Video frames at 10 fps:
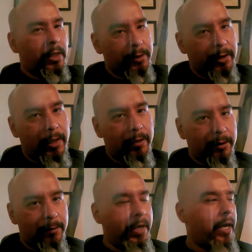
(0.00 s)
sized
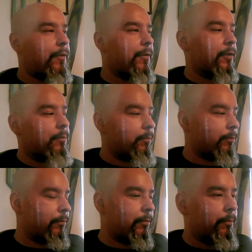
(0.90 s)
dent in the back. The
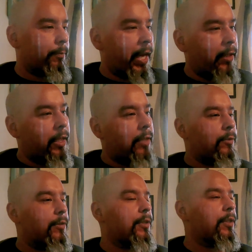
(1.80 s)

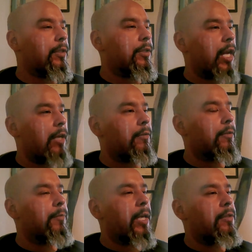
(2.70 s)
backlight was uh,
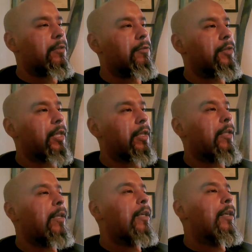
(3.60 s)
shattered on the passenger
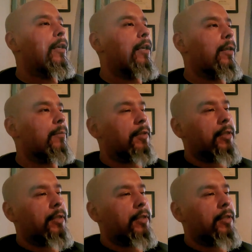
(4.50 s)
side. Um, it